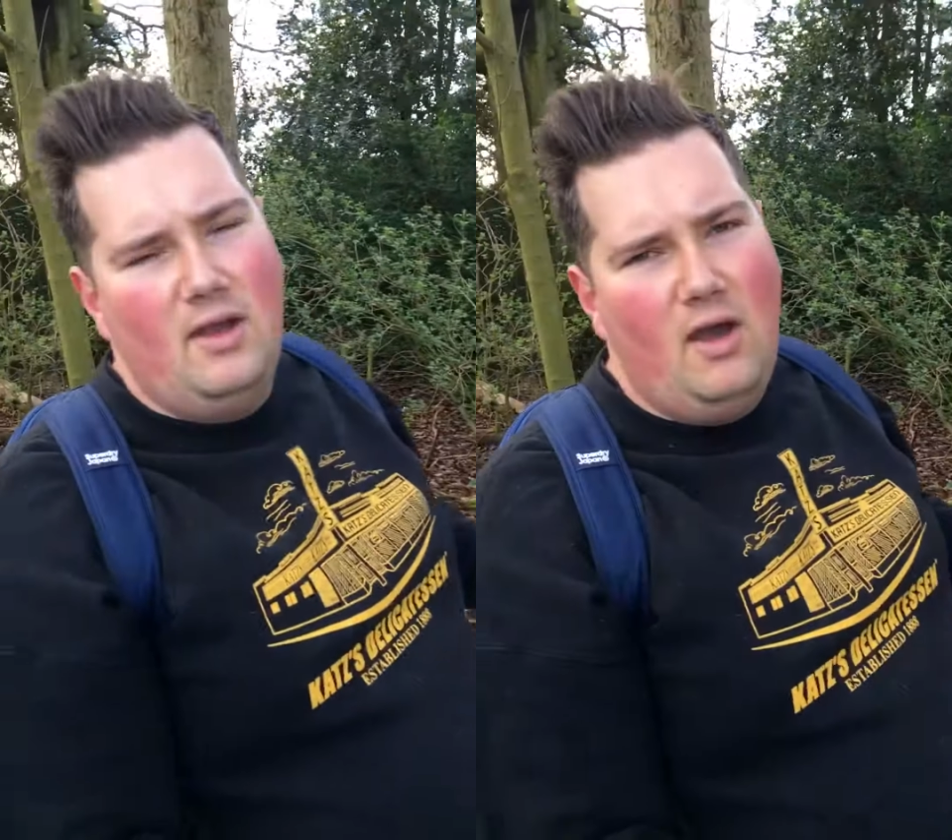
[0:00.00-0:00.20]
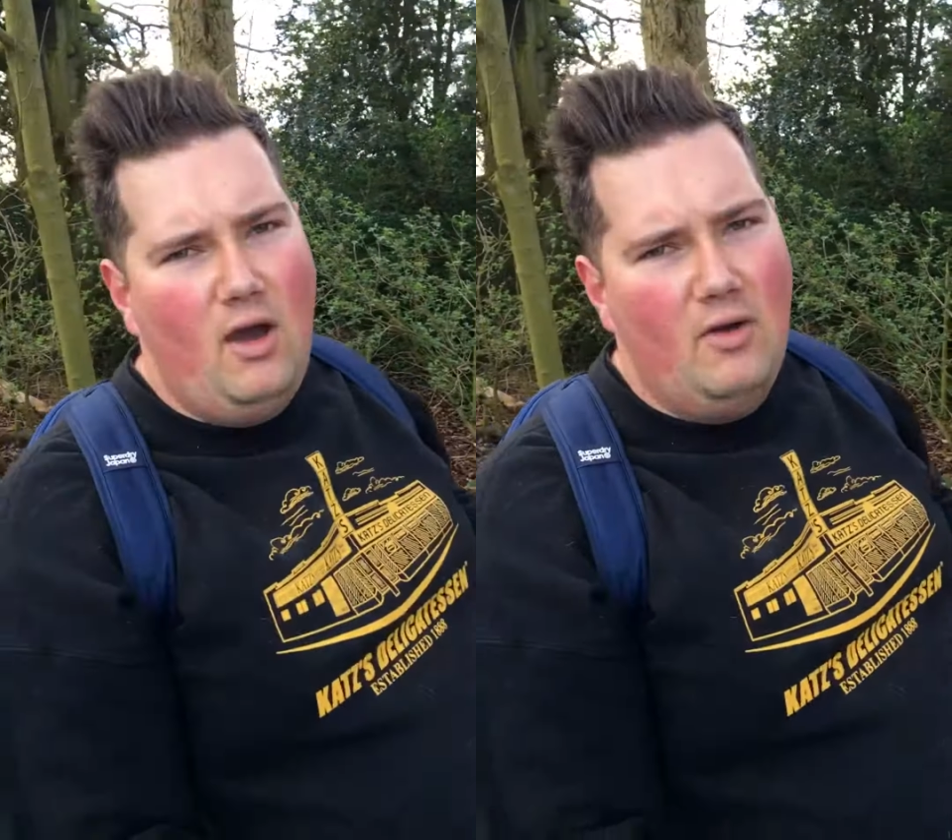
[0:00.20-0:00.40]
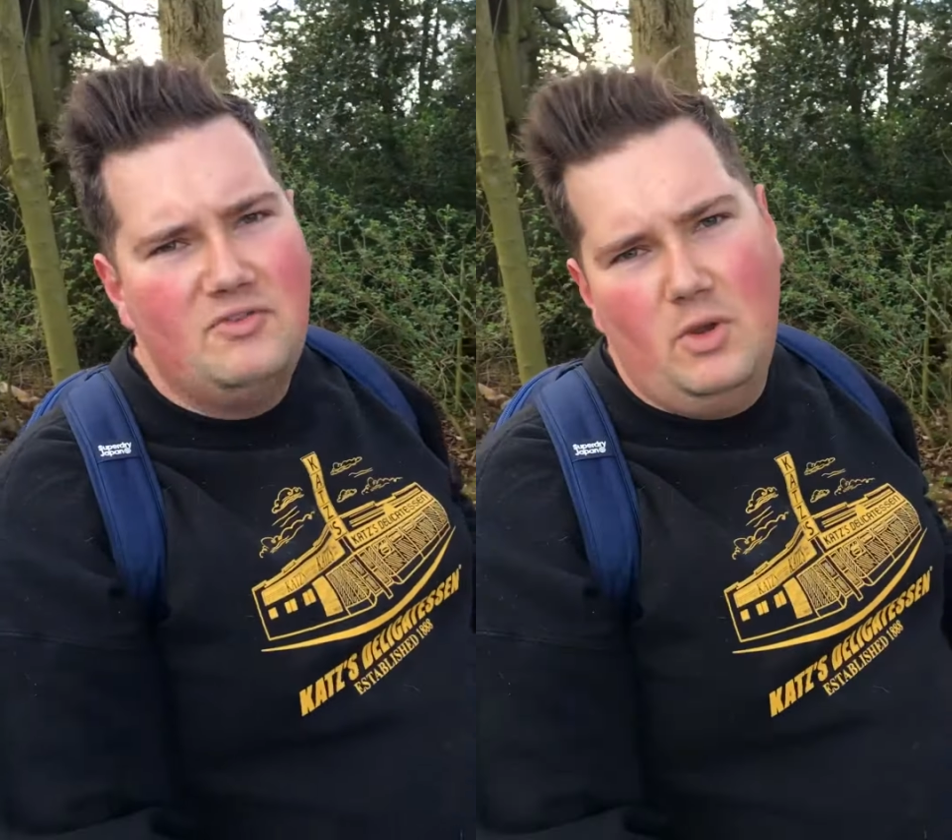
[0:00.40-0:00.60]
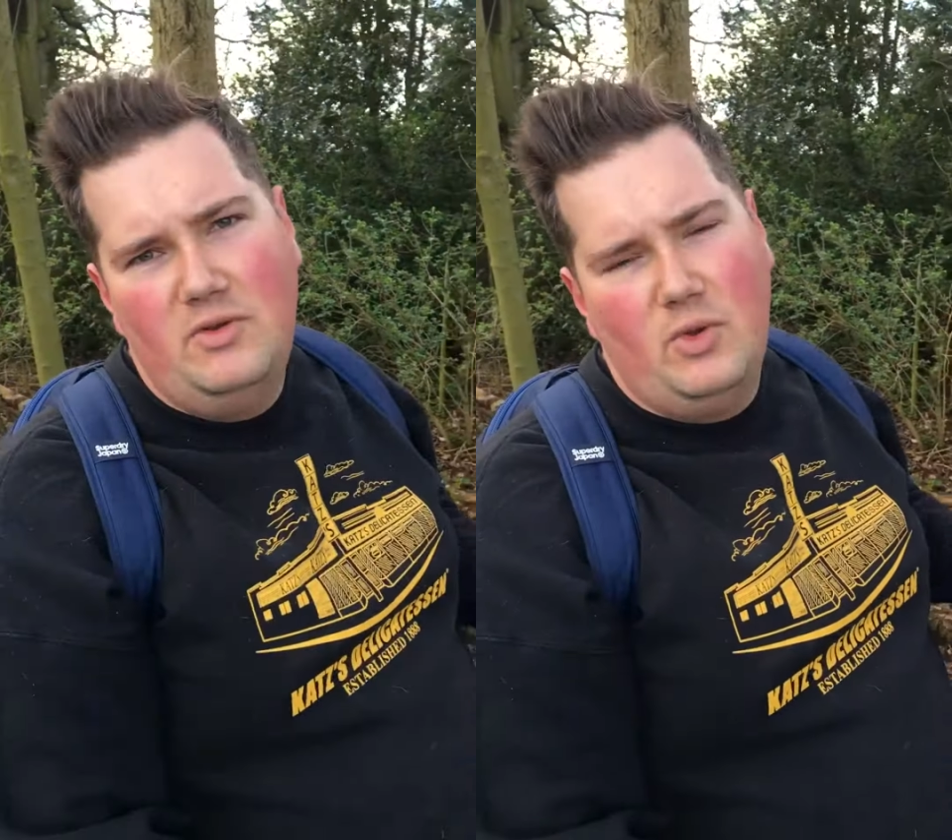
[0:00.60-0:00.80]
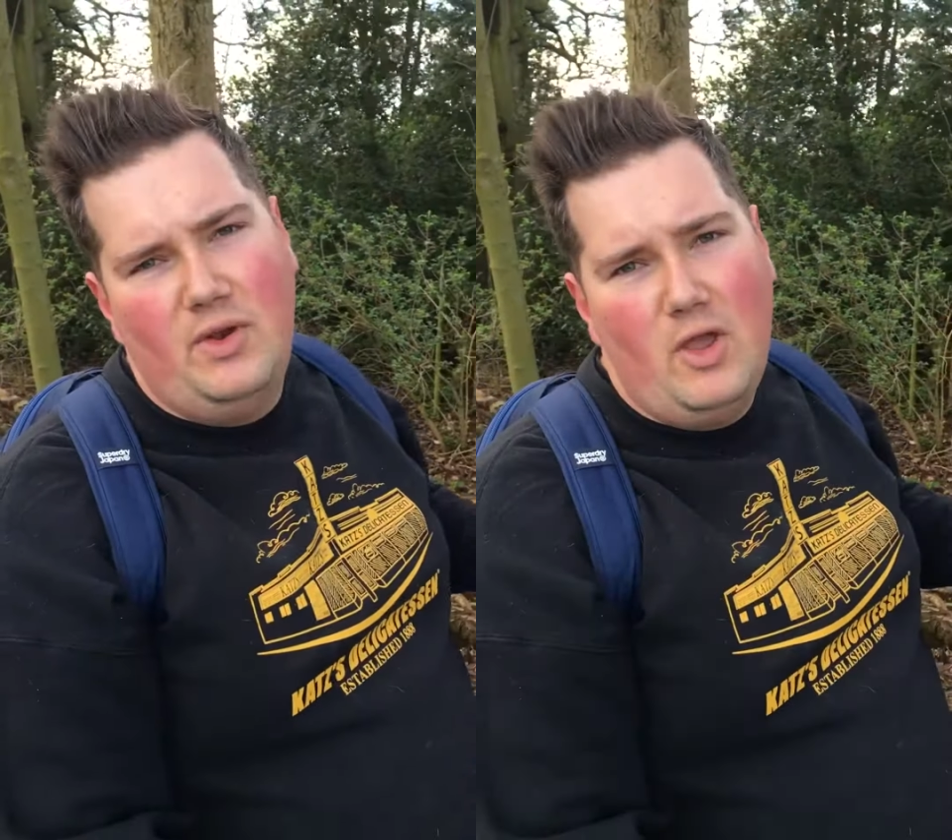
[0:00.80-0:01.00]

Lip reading: at 2:30 and do an